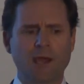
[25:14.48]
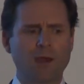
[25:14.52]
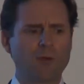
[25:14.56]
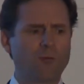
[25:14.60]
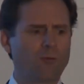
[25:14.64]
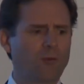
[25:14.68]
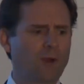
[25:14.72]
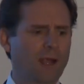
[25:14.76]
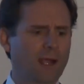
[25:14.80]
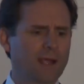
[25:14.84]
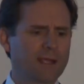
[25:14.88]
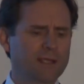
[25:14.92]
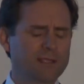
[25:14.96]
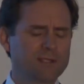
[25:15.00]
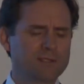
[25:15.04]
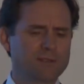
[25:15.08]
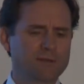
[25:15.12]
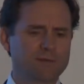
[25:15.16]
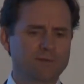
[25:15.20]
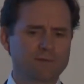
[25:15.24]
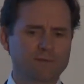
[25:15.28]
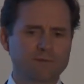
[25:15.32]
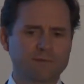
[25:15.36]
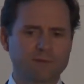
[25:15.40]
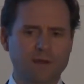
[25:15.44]
range
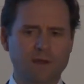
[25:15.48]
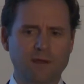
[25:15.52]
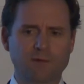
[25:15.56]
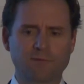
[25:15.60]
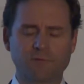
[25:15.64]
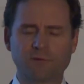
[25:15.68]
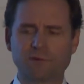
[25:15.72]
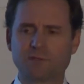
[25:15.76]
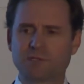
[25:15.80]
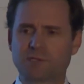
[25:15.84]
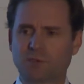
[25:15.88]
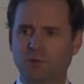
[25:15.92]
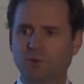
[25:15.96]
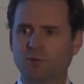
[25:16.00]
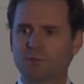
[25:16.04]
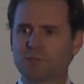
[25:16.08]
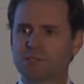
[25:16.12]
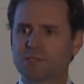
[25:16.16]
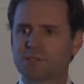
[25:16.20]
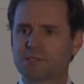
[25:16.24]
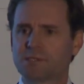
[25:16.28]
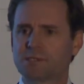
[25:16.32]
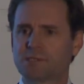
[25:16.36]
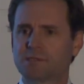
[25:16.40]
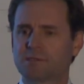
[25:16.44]
of
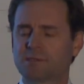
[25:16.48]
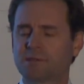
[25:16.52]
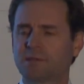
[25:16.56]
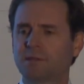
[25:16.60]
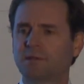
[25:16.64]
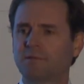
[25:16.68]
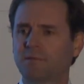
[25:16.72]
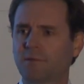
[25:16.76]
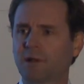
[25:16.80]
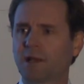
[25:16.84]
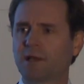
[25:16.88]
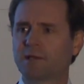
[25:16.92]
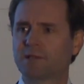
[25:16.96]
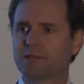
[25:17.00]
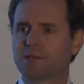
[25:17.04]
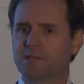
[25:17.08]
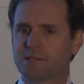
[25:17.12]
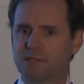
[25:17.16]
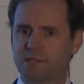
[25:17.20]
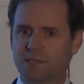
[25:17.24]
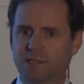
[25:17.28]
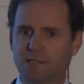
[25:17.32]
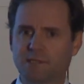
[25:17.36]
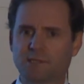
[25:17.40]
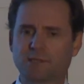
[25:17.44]
resources in relation
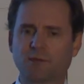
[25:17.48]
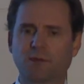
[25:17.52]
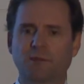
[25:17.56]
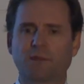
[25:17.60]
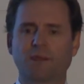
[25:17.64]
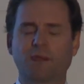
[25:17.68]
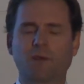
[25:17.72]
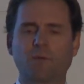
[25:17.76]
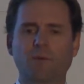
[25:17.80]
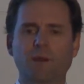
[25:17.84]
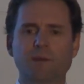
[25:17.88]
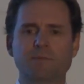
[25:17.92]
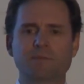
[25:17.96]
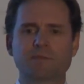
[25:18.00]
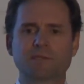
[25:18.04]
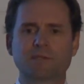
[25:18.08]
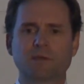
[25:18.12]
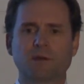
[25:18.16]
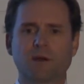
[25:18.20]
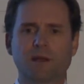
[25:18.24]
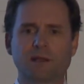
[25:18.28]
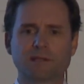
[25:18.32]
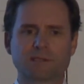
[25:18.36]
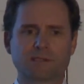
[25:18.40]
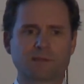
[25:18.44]
to this on their
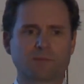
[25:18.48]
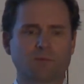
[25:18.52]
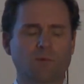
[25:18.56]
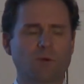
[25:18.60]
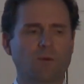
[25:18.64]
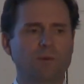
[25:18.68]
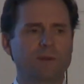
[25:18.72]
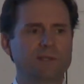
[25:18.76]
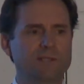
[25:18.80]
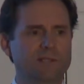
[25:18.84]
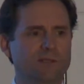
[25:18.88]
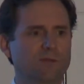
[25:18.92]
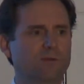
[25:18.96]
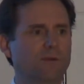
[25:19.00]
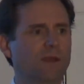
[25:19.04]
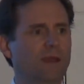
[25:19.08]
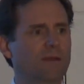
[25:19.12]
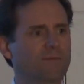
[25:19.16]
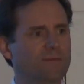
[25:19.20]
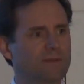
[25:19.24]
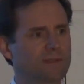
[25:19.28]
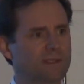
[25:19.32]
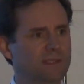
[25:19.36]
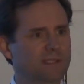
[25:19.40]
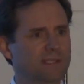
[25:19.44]
websites, and what we do
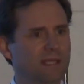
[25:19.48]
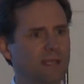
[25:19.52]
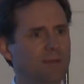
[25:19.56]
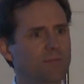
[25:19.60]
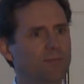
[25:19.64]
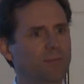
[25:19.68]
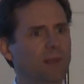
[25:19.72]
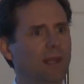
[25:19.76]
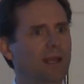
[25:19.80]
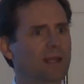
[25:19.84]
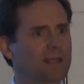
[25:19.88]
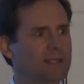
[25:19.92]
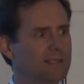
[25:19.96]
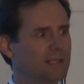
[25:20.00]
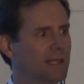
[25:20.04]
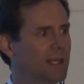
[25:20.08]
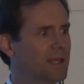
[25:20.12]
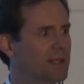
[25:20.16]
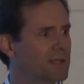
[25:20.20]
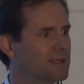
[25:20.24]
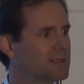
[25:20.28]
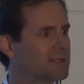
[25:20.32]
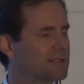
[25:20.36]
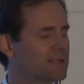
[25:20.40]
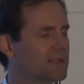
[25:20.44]
have is template
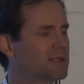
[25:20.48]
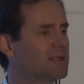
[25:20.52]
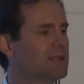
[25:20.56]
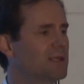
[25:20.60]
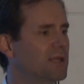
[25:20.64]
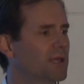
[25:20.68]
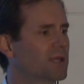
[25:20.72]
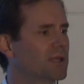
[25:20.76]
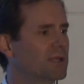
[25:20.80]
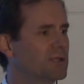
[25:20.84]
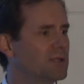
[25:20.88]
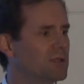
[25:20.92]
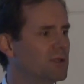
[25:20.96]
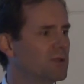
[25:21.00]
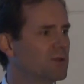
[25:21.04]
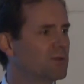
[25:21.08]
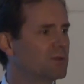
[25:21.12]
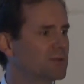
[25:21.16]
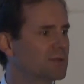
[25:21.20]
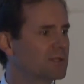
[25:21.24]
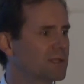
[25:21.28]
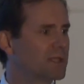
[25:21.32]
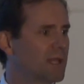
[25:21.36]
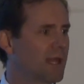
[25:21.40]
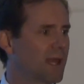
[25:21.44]
letters that you can
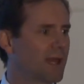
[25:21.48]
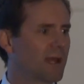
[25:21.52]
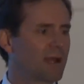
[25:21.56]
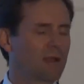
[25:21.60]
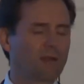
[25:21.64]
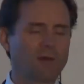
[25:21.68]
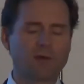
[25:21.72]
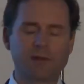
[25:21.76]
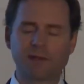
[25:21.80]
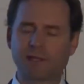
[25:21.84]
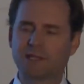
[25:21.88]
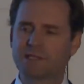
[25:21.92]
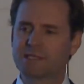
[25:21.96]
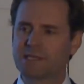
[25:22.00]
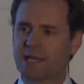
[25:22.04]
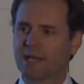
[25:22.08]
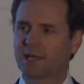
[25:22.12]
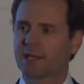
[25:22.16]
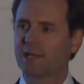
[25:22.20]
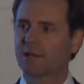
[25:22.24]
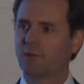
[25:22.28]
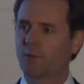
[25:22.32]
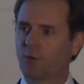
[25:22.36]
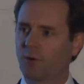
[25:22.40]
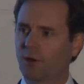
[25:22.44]
use that outline
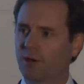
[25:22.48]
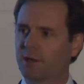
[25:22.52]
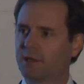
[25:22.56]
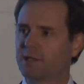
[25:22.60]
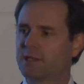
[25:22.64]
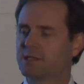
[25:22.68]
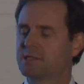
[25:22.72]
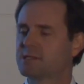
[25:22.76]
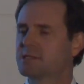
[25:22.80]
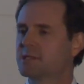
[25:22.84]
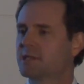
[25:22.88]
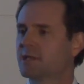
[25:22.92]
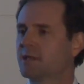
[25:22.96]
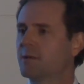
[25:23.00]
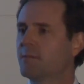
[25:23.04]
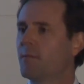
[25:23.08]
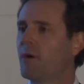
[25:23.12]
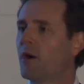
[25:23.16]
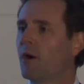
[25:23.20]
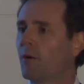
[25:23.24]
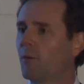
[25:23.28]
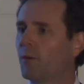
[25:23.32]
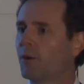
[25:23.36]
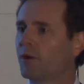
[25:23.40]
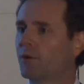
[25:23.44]
exactly what it is that you
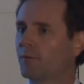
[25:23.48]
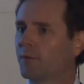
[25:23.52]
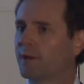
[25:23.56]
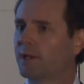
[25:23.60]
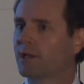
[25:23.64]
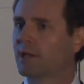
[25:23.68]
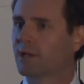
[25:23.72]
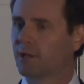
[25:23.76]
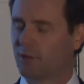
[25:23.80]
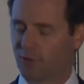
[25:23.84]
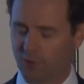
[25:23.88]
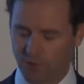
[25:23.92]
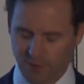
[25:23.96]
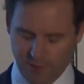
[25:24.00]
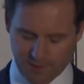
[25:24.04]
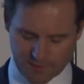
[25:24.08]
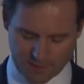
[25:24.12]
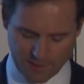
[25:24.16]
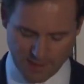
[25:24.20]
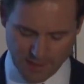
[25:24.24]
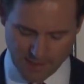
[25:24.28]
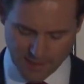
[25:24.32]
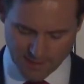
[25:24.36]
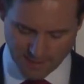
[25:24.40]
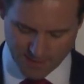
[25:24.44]
might want to include a
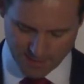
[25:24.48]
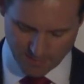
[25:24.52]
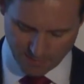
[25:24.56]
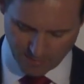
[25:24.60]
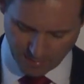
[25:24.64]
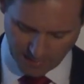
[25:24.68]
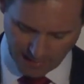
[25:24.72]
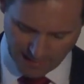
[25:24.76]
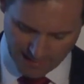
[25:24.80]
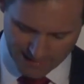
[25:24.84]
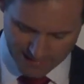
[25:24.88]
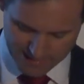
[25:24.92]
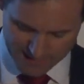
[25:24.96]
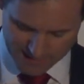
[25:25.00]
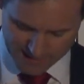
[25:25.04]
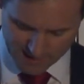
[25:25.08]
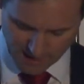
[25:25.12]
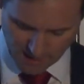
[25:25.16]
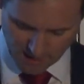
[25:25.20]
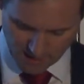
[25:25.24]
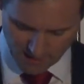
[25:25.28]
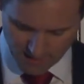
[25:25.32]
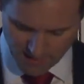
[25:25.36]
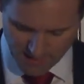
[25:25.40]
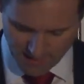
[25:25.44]
complaint.
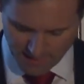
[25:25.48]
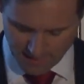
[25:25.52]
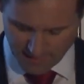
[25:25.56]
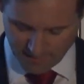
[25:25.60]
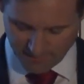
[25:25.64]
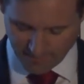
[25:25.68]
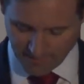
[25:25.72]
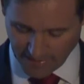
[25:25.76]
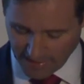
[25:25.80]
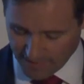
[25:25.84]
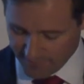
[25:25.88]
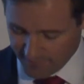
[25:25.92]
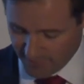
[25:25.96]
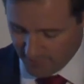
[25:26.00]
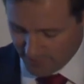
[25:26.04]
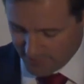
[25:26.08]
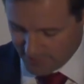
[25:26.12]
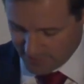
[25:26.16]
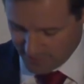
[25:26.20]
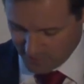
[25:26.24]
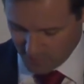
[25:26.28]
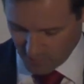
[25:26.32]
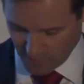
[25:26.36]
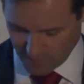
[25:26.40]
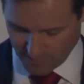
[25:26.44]
So if you have got
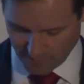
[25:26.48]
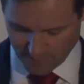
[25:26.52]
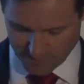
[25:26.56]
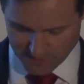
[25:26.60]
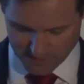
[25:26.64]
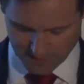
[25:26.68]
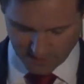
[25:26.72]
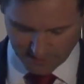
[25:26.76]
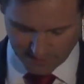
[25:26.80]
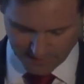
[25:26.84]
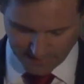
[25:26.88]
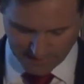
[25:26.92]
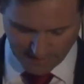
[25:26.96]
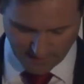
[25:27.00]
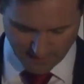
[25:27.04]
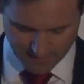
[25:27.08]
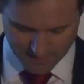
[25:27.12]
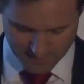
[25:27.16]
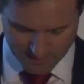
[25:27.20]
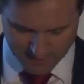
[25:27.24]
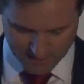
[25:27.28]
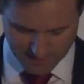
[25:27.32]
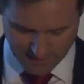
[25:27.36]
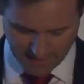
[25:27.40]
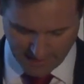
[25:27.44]
some queries, I'd
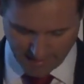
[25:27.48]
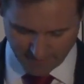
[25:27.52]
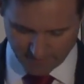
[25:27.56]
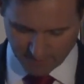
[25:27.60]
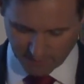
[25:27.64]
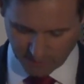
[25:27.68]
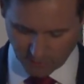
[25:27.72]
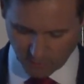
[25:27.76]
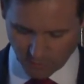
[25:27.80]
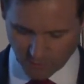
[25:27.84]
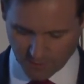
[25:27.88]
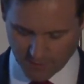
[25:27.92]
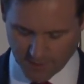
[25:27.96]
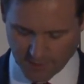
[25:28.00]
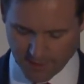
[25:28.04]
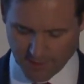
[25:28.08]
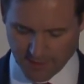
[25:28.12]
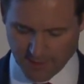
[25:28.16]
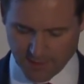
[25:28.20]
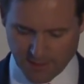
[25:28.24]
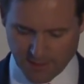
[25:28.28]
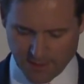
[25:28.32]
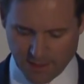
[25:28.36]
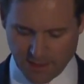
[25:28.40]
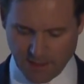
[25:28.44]
encourage you to have a look.
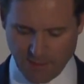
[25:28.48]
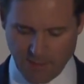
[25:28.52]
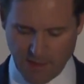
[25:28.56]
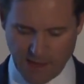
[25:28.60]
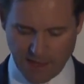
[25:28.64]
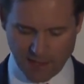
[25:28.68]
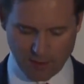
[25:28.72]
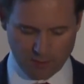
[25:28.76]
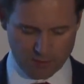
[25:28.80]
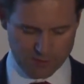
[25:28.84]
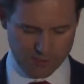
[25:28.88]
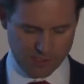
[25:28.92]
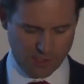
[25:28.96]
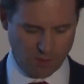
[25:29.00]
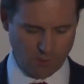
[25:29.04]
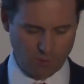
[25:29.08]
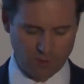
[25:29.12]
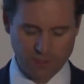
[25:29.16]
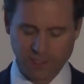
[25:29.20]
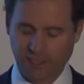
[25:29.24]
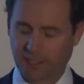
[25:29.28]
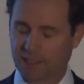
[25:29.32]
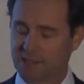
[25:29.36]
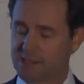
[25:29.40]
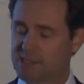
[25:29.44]
You may also
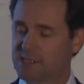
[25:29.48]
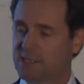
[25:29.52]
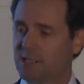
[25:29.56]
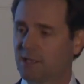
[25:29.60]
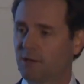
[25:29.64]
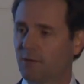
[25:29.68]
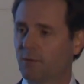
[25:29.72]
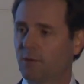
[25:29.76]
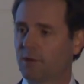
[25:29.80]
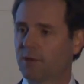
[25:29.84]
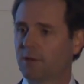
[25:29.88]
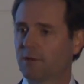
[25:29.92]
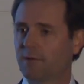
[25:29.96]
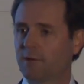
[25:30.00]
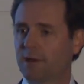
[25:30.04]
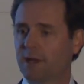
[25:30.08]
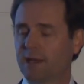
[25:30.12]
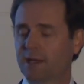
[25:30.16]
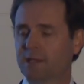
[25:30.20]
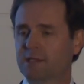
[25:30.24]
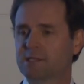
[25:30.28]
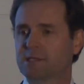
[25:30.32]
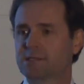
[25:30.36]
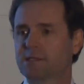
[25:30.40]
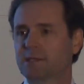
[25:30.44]
want to consider what your
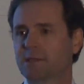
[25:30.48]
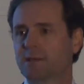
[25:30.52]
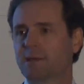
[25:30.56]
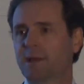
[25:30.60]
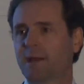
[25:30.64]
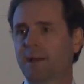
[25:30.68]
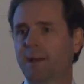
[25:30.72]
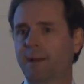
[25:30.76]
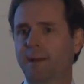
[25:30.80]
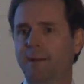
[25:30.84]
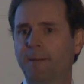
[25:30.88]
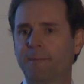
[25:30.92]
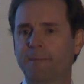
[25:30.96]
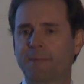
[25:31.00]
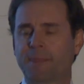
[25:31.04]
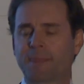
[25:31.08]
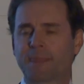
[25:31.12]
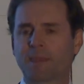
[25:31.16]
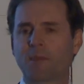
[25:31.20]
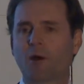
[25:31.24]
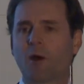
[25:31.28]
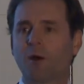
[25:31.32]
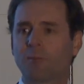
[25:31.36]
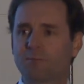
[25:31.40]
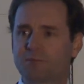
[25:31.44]
next
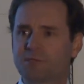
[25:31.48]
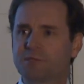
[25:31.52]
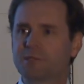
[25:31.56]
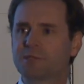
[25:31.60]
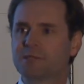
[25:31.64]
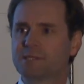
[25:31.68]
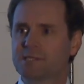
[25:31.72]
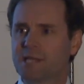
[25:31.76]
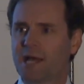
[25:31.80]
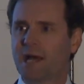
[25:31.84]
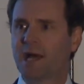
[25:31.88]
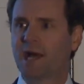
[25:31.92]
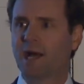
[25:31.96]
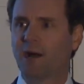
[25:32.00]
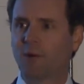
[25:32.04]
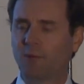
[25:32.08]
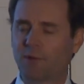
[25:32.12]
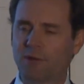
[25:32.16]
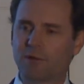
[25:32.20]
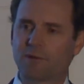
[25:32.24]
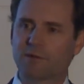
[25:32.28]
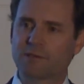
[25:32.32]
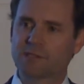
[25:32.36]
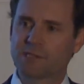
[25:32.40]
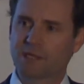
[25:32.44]
options are,
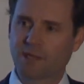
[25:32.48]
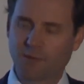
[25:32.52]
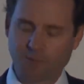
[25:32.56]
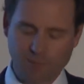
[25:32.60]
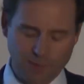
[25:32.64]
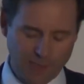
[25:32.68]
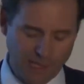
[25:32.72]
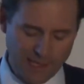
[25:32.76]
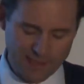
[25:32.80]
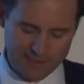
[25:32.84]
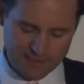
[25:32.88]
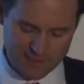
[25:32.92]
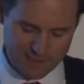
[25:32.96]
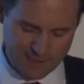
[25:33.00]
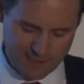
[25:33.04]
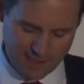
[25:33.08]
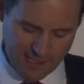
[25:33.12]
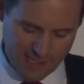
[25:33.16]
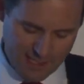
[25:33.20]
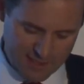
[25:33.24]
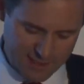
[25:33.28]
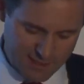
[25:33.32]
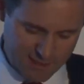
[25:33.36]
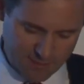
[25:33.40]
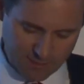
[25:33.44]
whether it's a complaint to the
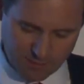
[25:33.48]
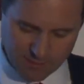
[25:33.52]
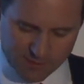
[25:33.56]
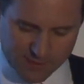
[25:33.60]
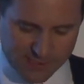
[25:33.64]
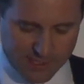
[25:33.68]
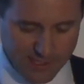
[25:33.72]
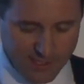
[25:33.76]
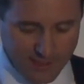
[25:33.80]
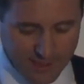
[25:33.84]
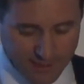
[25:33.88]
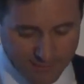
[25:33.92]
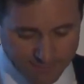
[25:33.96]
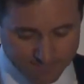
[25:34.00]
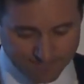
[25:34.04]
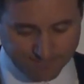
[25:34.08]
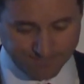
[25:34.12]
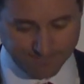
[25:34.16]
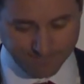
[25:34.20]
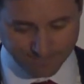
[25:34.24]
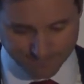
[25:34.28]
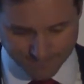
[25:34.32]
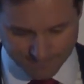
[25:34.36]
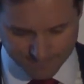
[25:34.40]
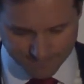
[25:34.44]
ACCC,
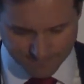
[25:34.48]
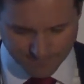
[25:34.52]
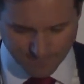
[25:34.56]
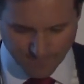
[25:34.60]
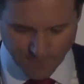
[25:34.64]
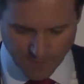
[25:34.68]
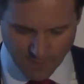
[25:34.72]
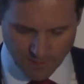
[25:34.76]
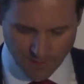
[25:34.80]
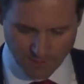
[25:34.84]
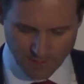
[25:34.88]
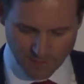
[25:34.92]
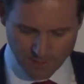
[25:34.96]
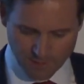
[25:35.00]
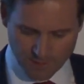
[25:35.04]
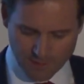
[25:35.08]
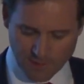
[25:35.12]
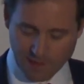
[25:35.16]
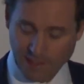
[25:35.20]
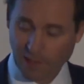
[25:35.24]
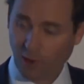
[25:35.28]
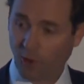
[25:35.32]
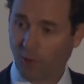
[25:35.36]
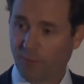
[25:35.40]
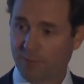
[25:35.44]

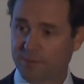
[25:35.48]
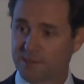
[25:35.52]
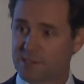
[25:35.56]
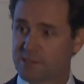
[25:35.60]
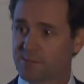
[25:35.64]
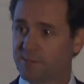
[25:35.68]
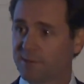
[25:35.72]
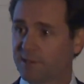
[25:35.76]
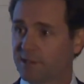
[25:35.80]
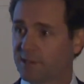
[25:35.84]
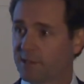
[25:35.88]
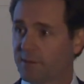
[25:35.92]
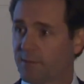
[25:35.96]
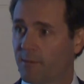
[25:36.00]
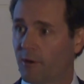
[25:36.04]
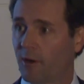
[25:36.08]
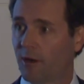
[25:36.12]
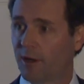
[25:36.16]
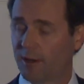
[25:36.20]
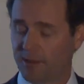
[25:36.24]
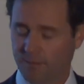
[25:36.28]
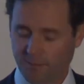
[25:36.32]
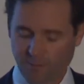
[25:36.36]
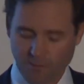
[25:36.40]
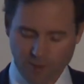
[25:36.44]
an ombudsman that
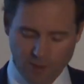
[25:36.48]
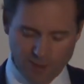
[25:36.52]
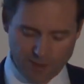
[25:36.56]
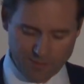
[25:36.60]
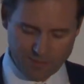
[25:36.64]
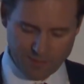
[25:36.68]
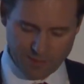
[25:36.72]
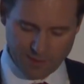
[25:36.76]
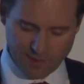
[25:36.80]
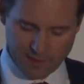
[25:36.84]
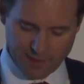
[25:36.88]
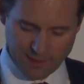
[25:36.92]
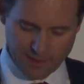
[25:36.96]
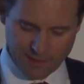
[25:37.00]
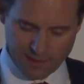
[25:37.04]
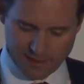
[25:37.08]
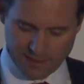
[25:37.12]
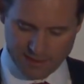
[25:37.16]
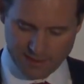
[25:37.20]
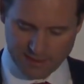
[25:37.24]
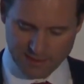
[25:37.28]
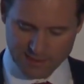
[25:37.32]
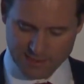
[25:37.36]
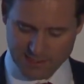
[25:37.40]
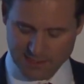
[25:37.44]
might
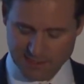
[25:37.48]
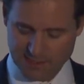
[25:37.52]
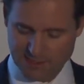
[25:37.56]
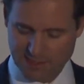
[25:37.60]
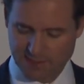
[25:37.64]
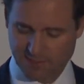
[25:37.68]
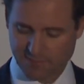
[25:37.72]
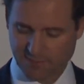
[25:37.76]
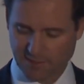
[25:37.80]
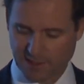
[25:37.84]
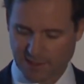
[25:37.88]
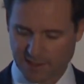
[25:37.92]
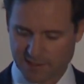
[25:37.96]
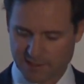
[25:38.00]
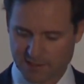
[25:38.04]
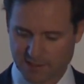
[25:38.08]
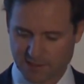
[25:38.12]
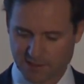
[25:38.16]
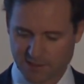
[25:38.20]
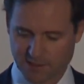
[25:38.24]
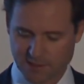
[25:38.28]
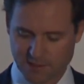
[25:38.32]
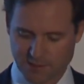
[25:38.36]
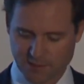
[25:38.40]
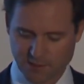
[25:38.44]
exist in relation
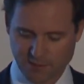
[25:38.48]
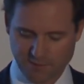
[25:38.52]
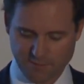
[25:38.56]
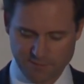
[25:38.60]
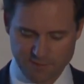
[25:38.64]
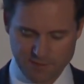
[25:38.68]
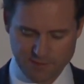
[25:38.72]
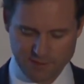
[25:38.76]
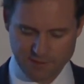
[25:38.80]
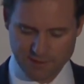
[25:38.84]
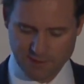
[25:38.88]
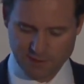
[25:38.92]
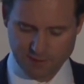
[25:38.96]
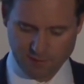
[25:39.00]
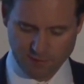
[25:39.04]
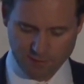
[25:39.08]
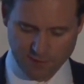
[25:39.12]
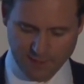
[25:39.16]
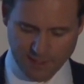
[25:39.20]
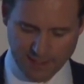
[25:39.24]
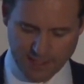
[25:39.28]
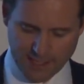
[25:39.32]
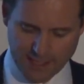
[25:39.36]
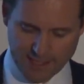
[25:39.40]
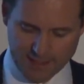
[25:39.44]
to the services you're
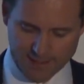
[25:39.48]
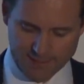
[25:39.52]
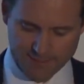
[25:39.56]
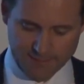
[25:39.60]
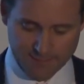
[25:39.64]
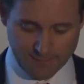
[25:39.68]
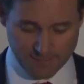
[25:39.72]
looking at,